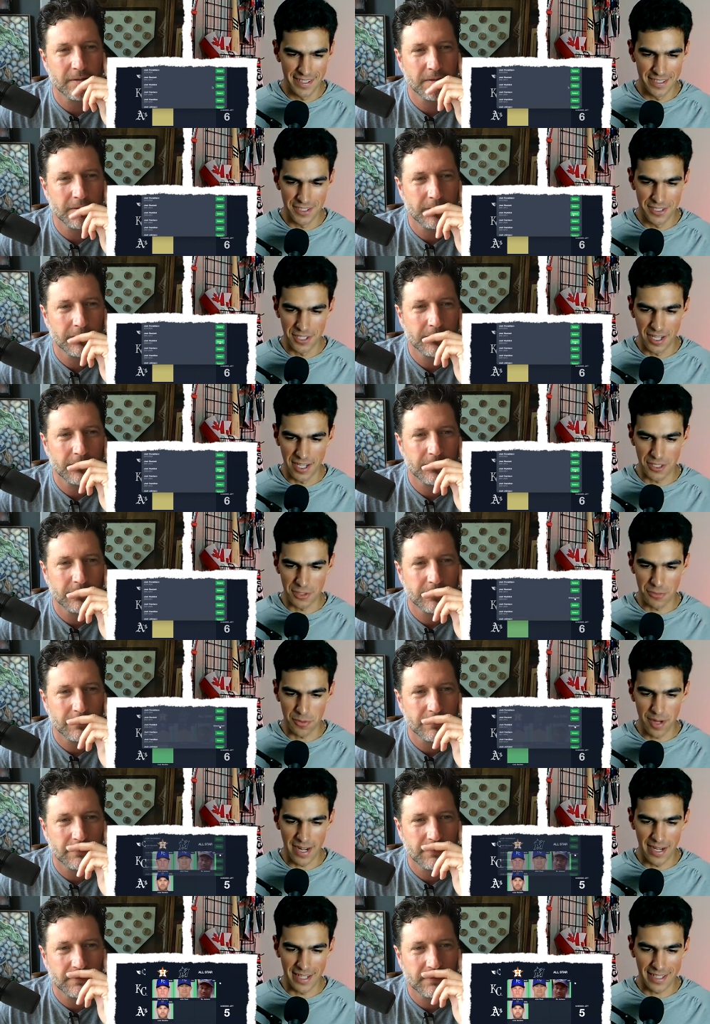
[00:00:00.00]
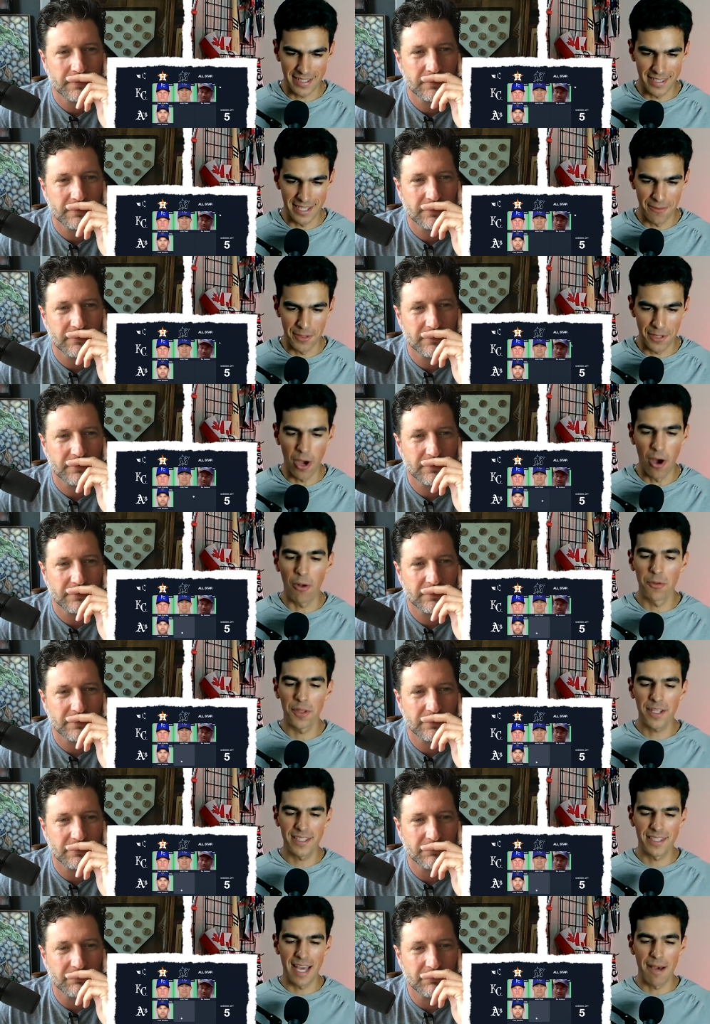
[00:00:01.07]
Speaker 1: Josh Reddick. There we. Oh,
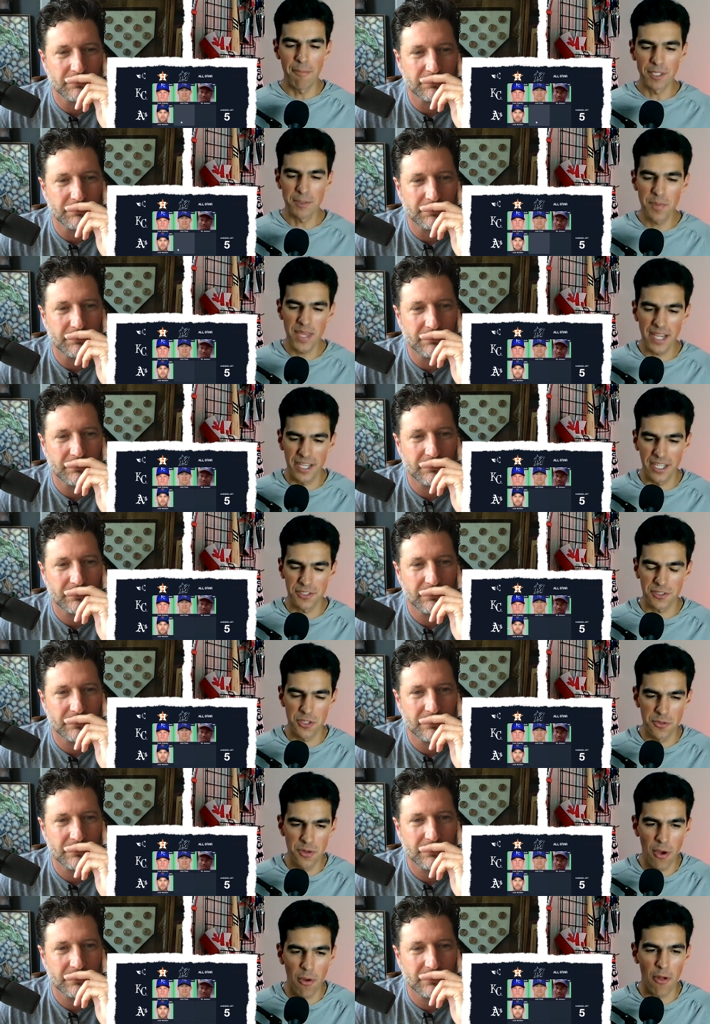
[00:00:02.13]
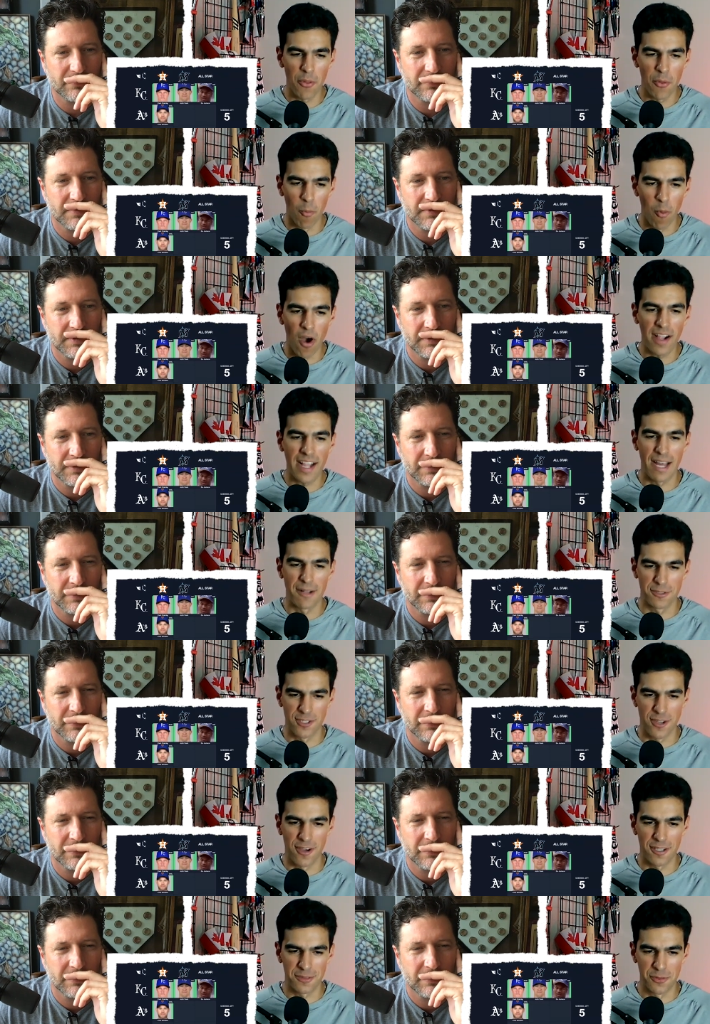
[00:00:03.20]
look at that. Must be a good. So you know all the walkout
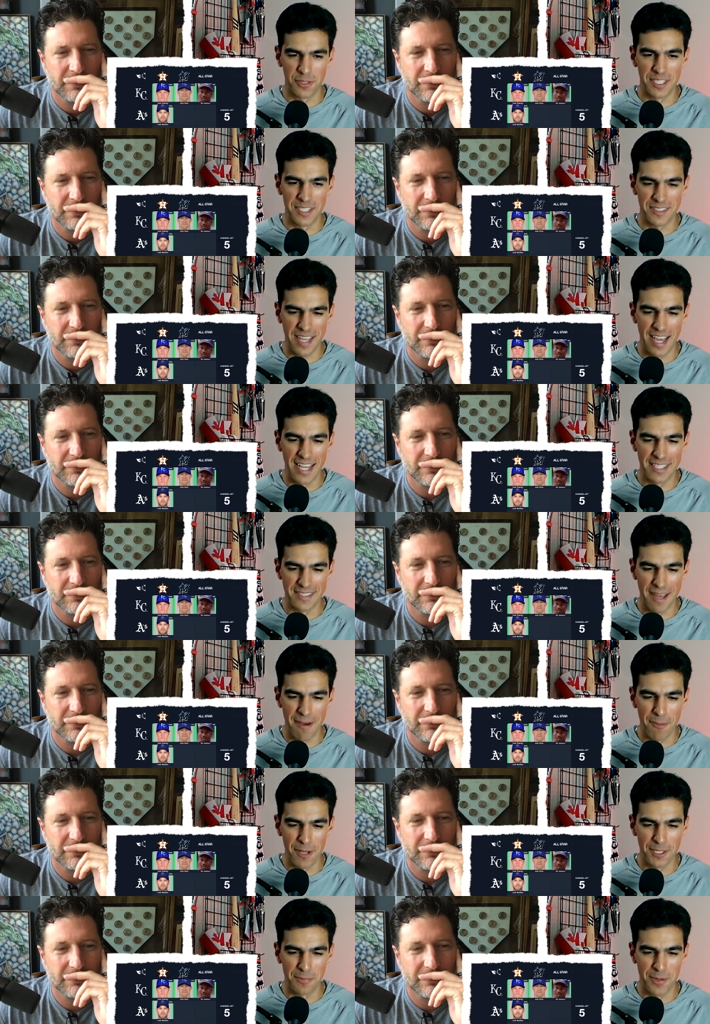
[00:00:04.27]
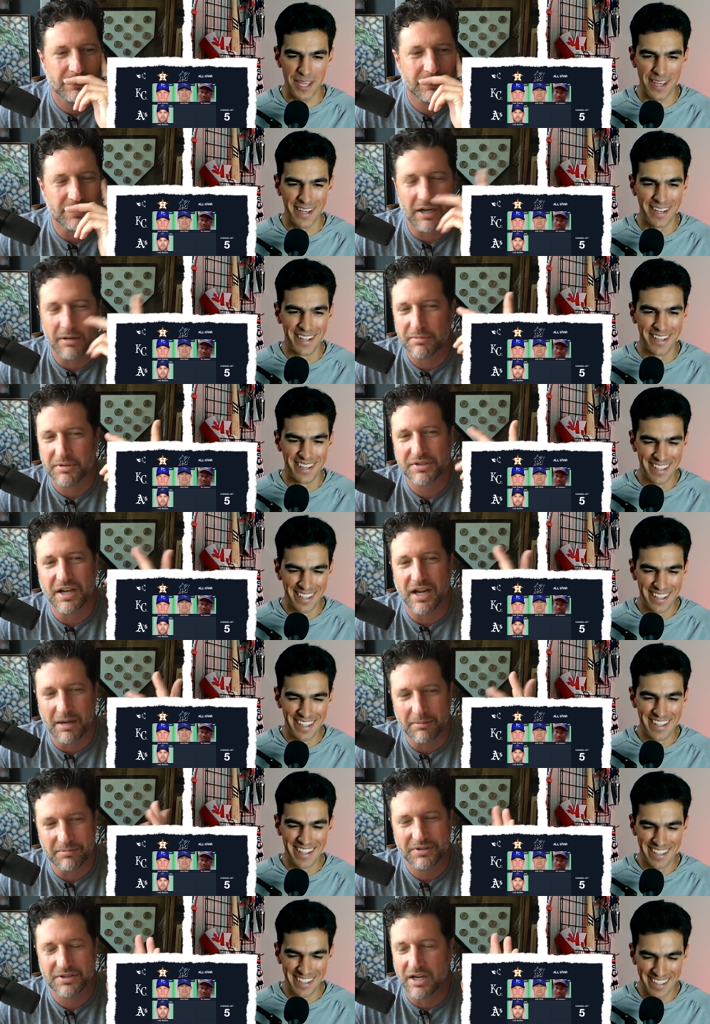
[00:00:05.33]
songs for these guys. That must be a. Some, some,
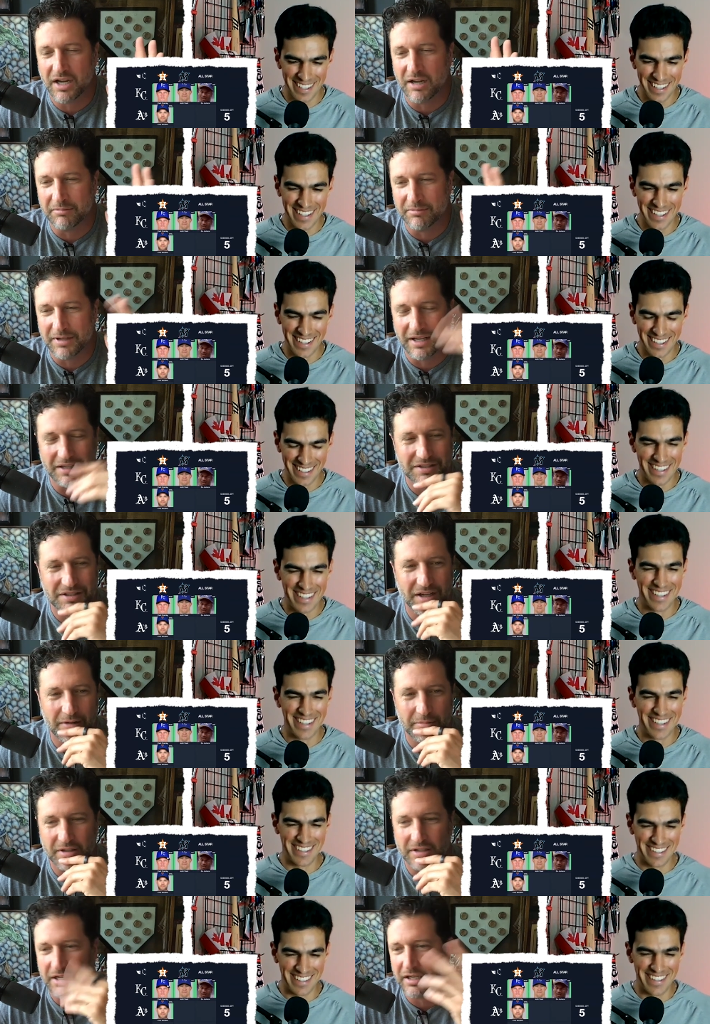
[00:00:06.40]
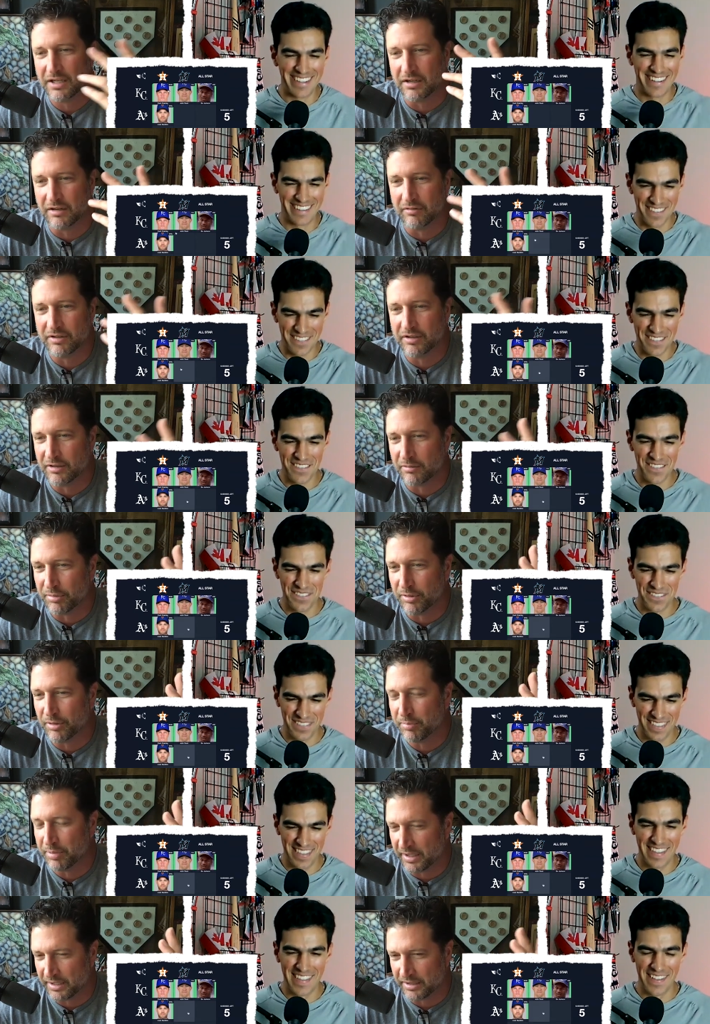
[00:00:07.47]
some, yeah, some, because I, you know, when you're in the
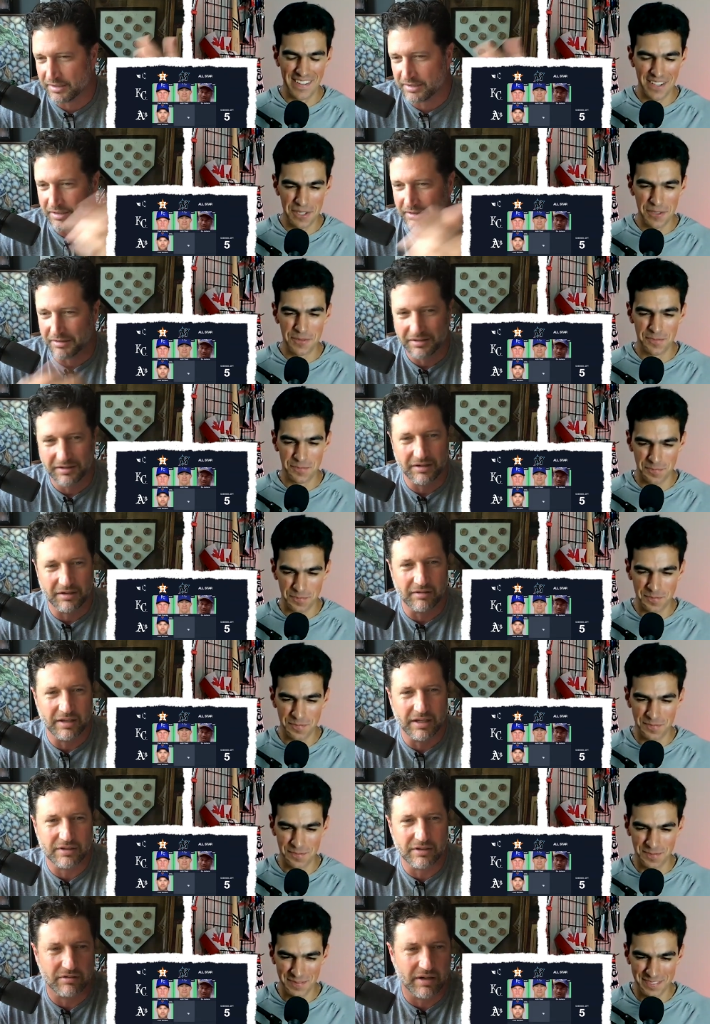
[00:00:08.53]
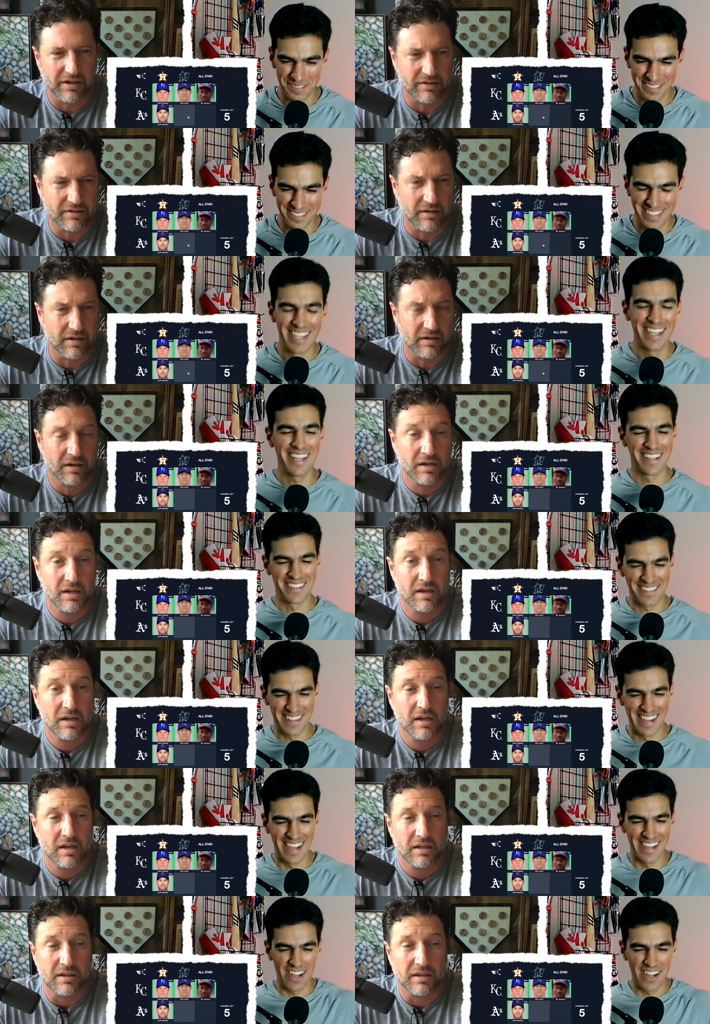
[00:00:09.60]
bullpen, you start going. That's a great song. Ah, okay,